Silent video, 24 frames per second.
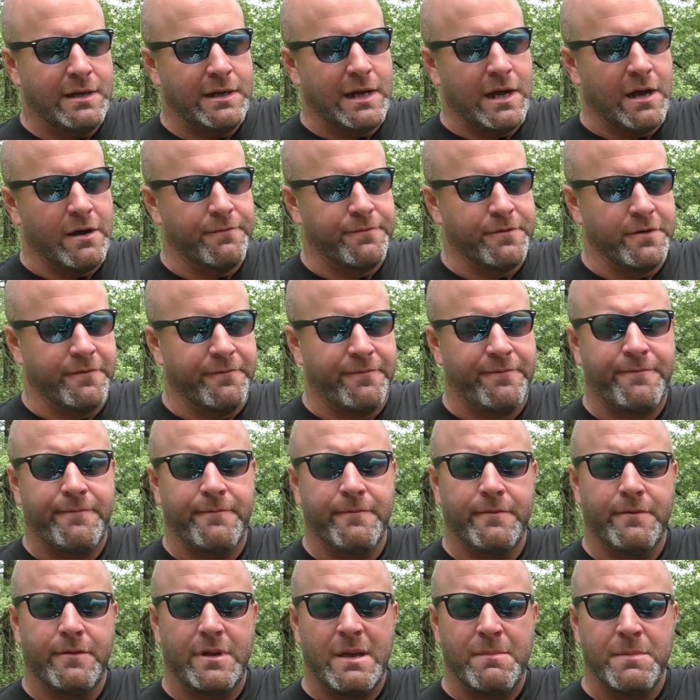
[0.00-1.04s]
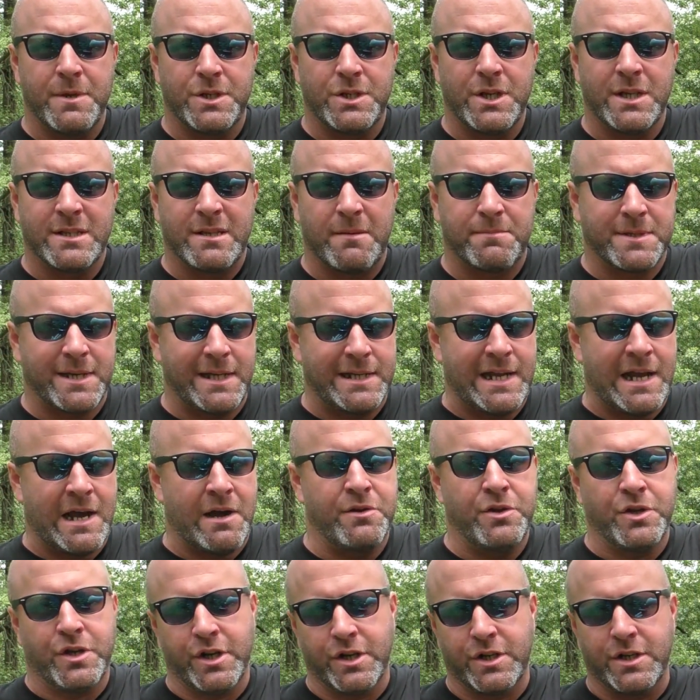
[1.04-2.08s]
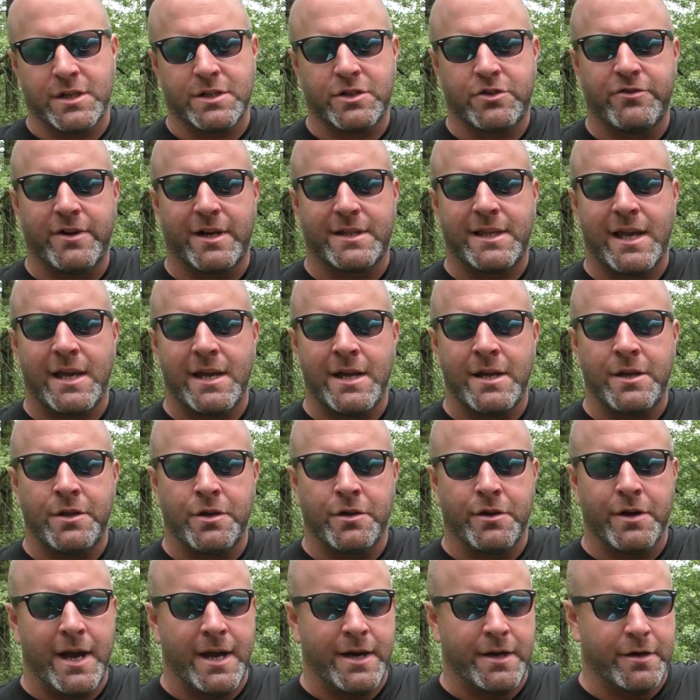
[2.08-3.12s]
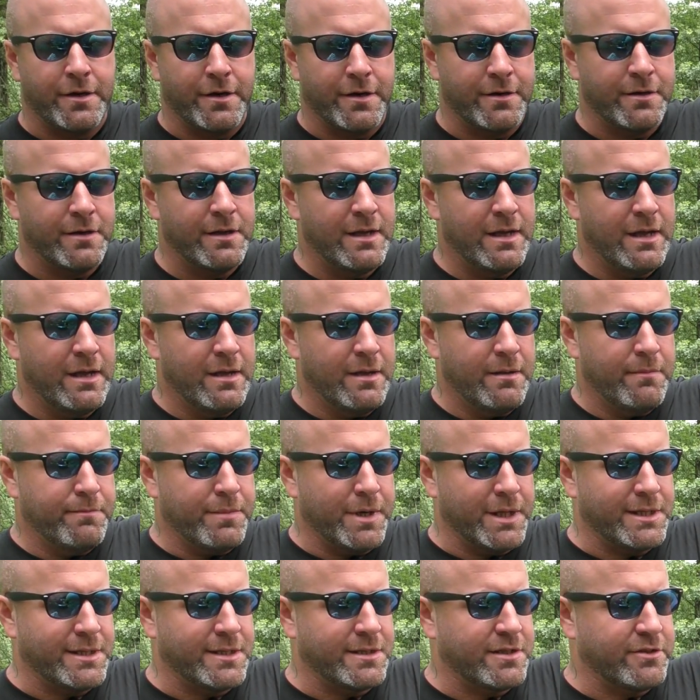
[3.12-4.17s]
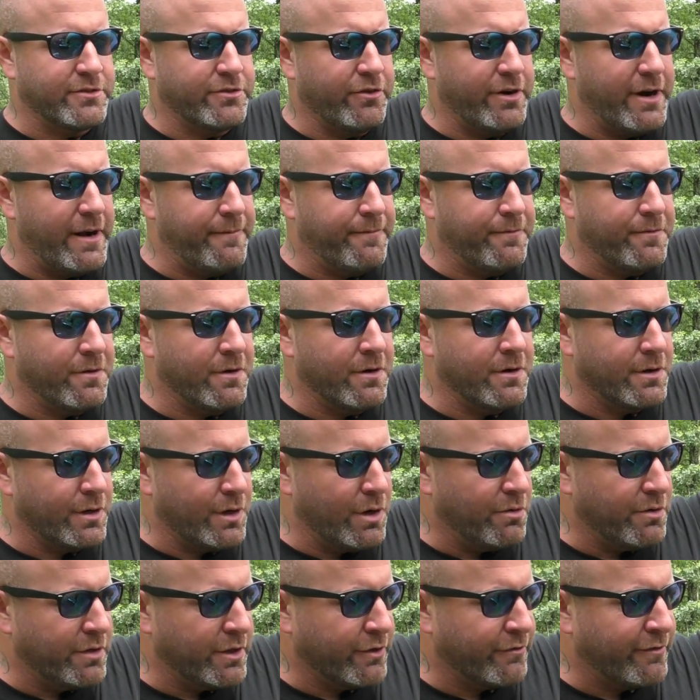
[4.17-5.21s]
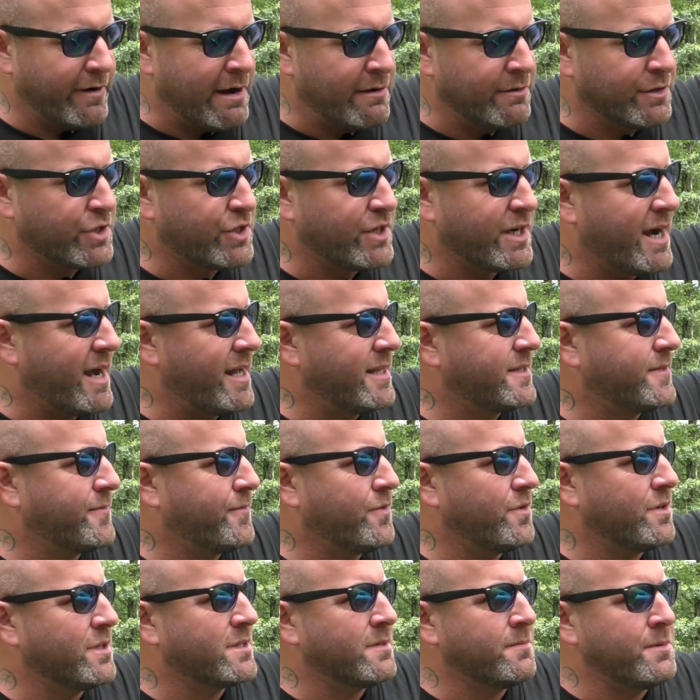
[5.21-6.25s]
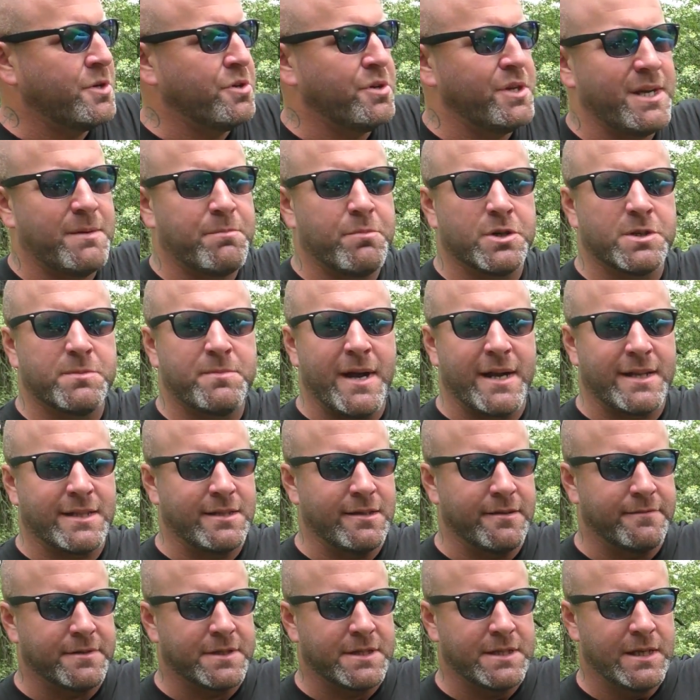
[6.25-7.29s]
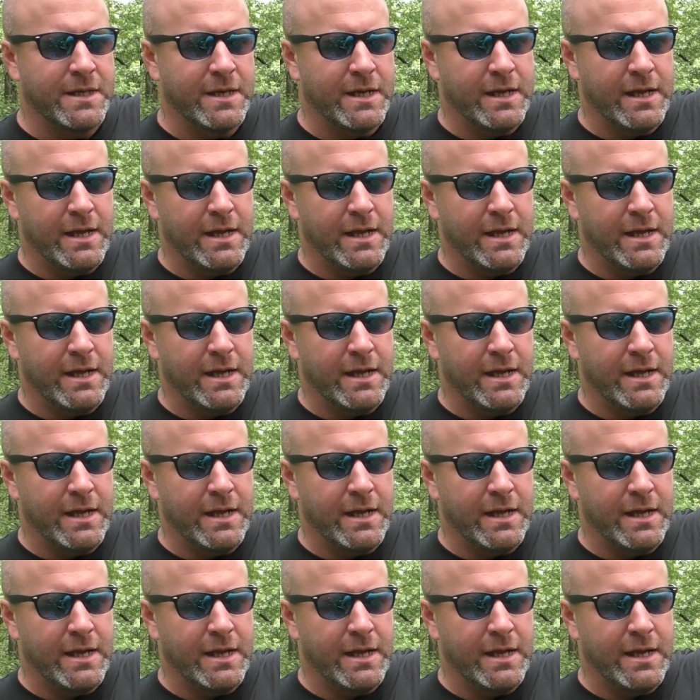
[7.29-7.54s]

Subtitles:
Now if your image is upside down, you could just correct that in your editor, but this is great for low to the ground shots, for some unique perspectives.